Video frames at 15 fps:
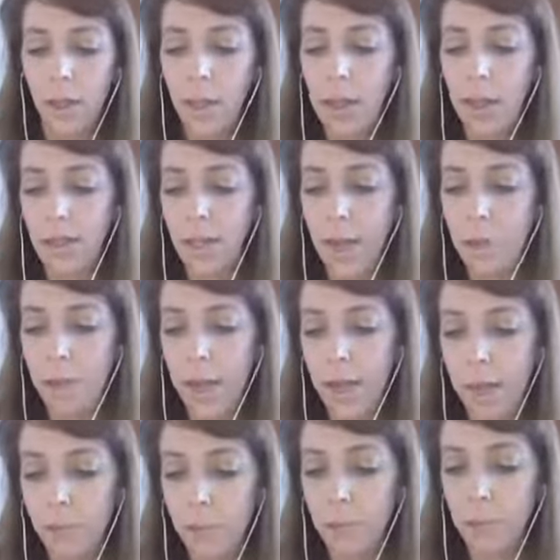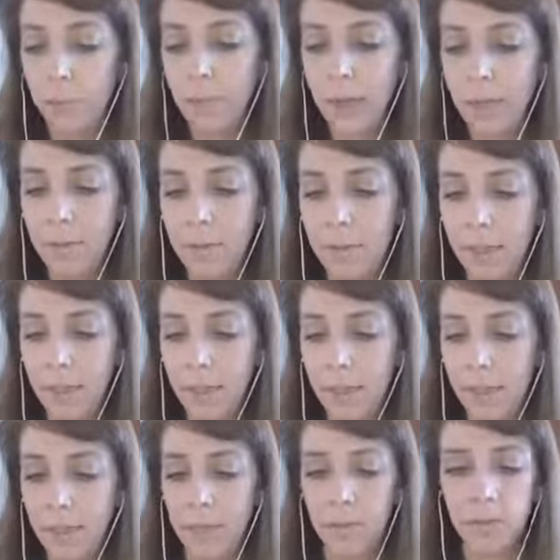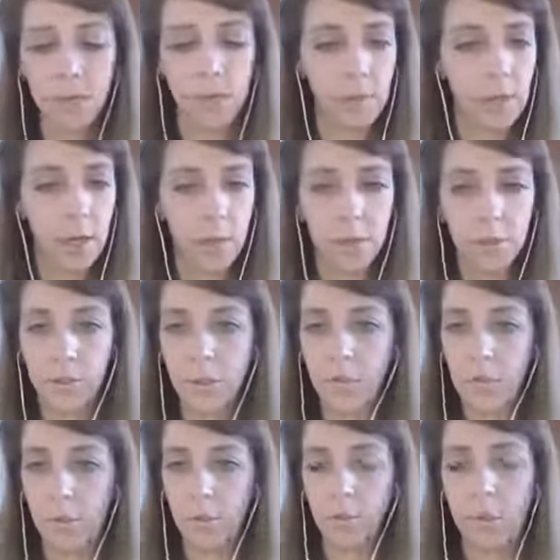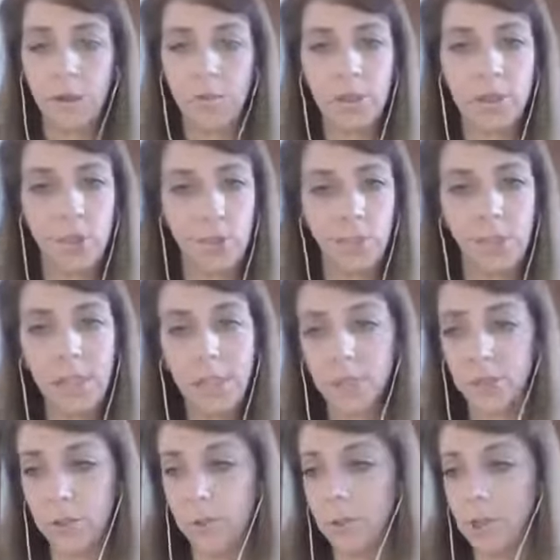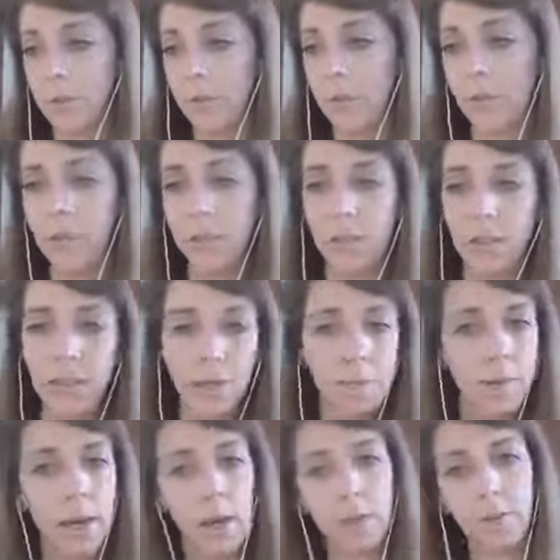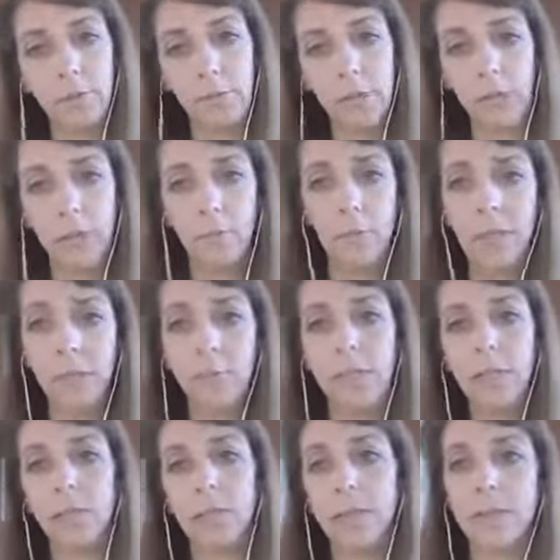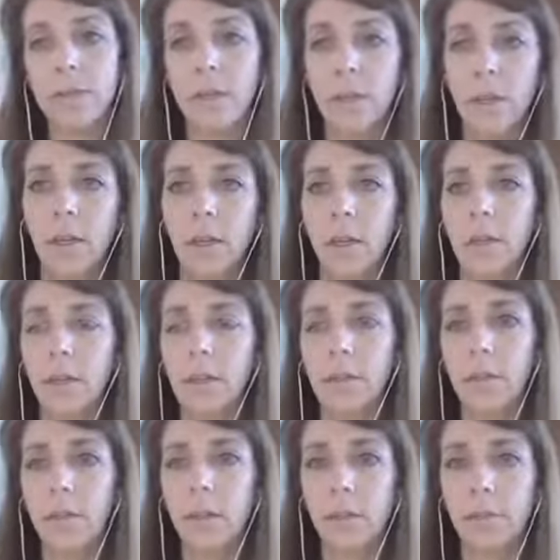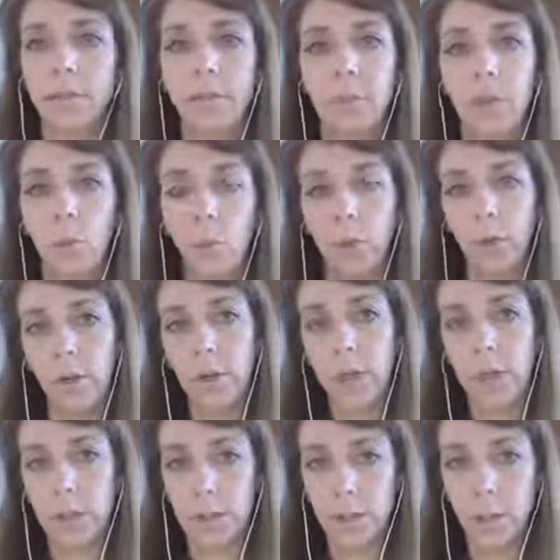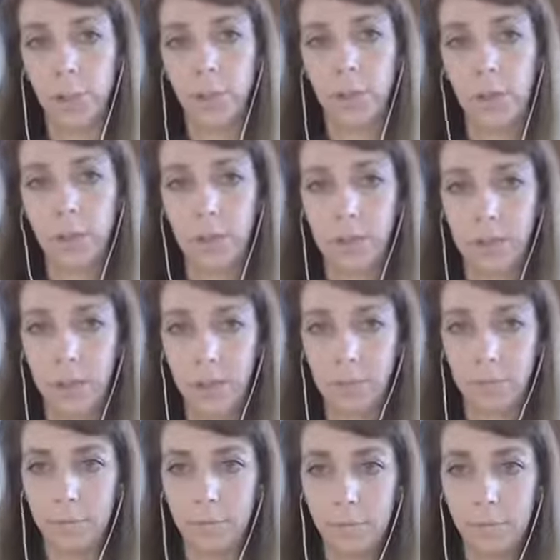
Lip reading: And that pattern might be the certain color scheme. It might be certain pictures. It might be the typography. It might be just the wording that you put on the pin